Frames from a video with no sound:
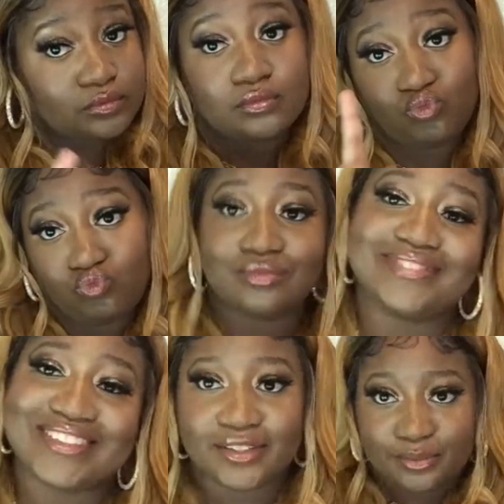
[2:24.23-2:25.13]
your standard
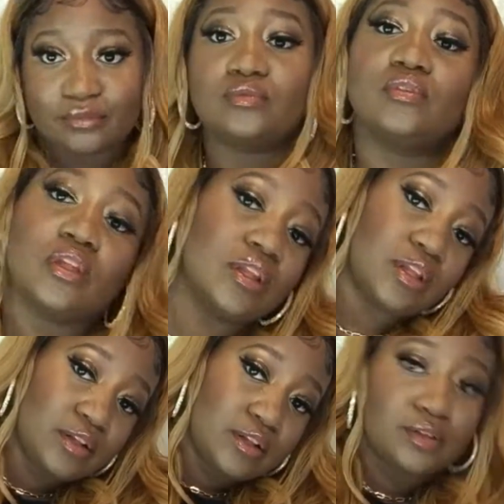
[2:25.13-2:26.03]
issue blonde,
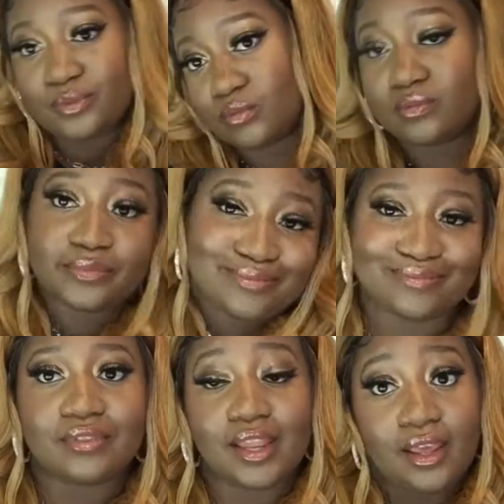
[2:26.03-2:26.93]
it's
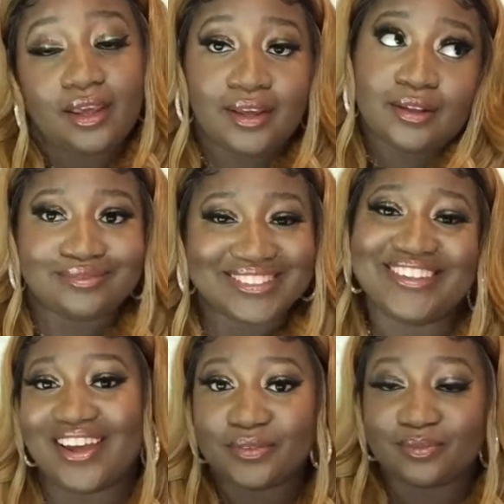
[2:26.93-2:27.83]
Goldilocks blonde.
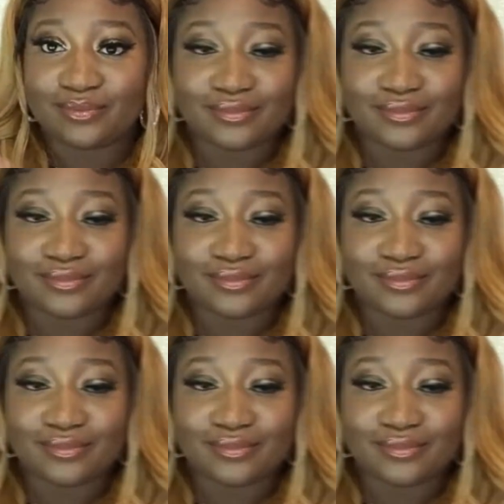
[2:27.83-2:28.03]
Hey